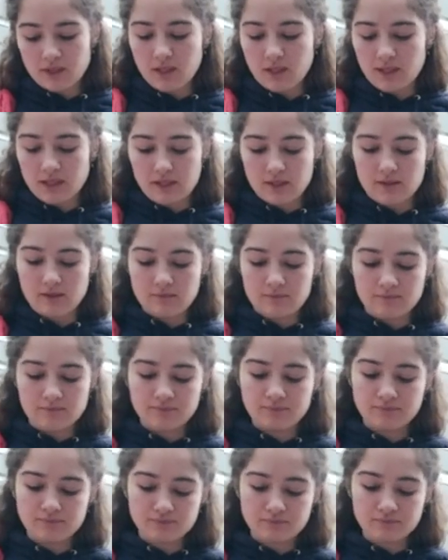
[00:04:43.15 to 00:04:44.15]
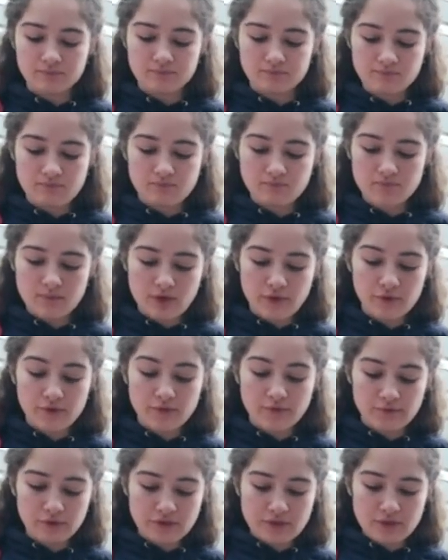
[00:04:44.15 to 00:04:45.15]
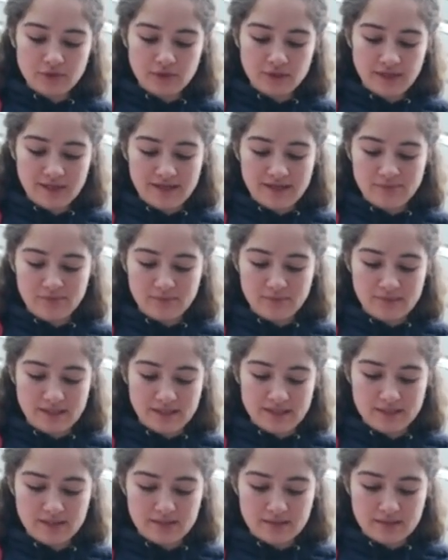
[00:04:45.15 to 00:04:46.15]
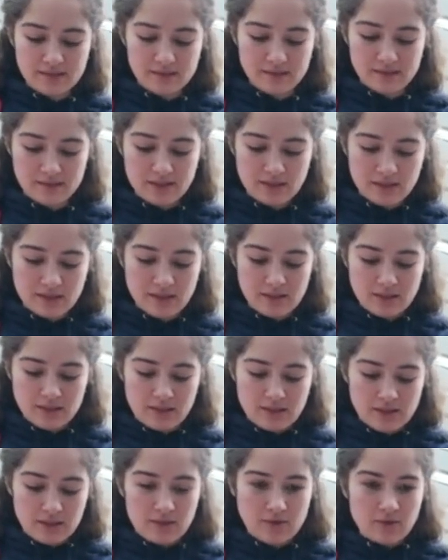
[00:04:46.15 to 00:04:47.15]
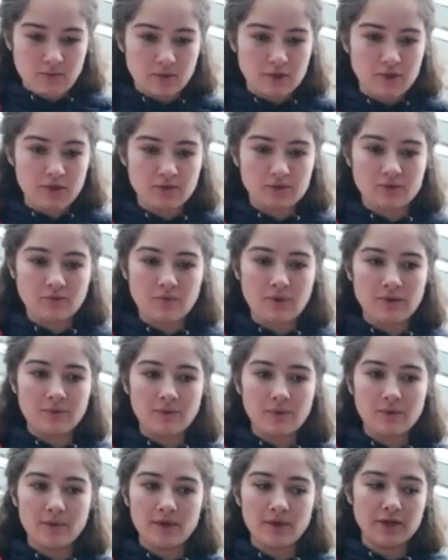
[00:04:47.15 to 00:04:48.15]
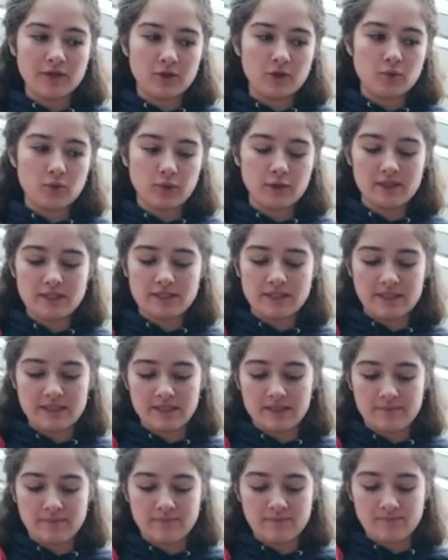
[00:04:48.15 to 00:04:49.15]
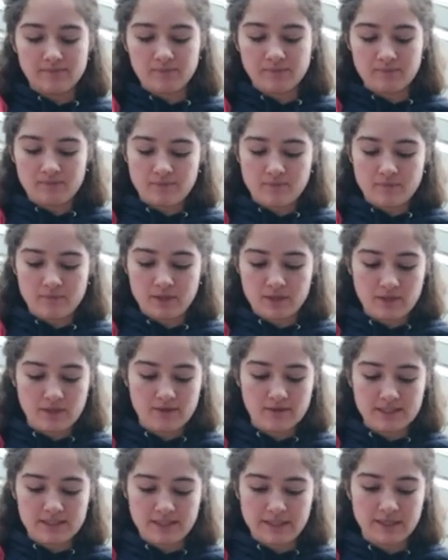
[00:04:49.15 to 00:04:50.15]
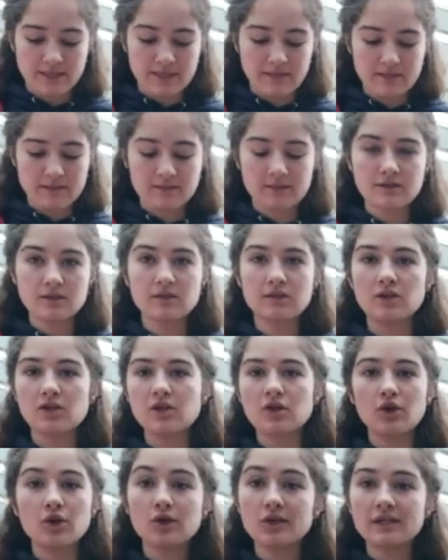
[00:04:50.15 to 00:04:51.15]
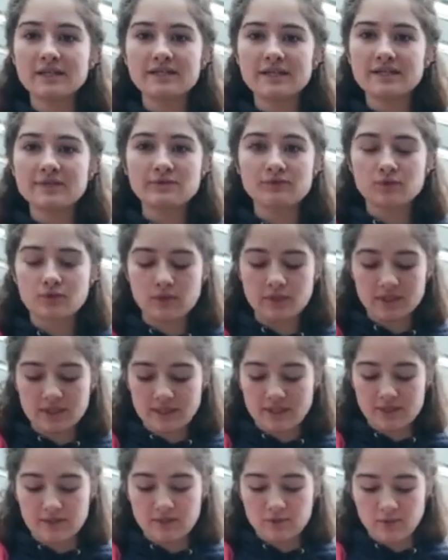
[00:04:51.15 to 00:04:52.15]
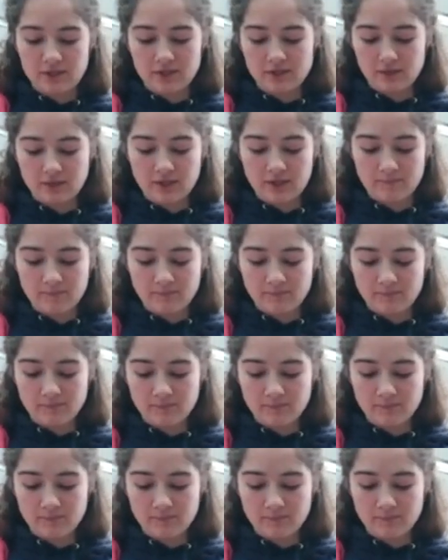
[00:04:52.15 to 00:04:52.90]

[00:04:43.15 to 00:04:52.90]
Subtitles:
the first one I ever made, which is when we were in quarantine. It was like early days of quarantine, 2020.